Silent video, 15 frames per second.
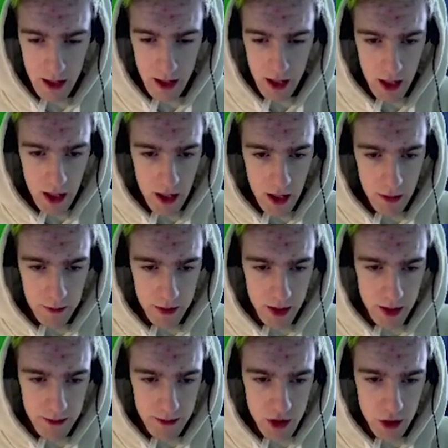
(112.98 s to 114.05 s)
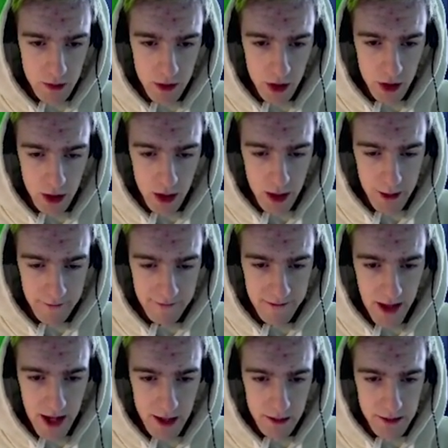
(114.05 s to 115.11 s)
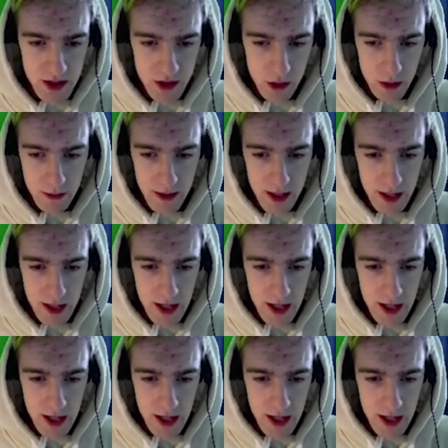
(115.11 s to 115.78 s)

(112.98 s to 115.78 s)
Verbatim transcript: Uh, we'll put an absorb on her, a fat absorb.